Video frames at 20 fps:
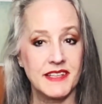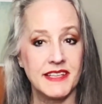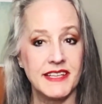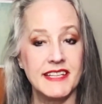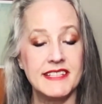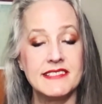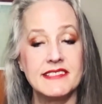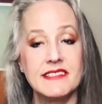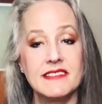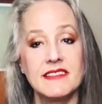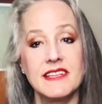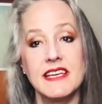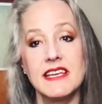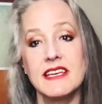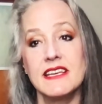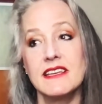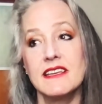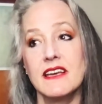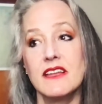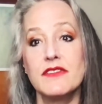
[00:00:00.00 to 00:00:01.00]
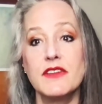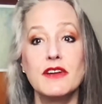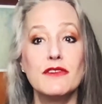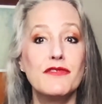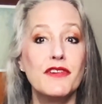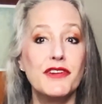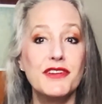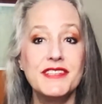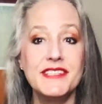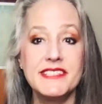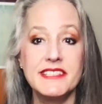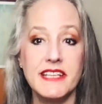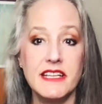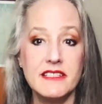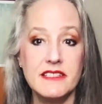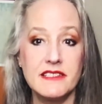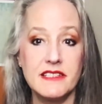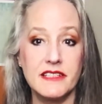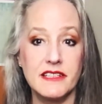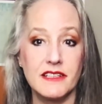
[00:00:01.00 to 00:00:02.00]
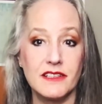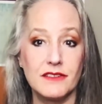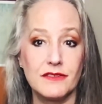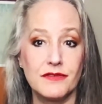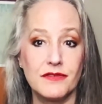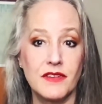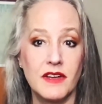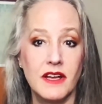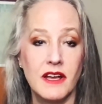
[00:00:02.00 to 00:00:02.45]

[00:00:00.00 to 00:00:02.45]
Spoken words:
They're very sensitive,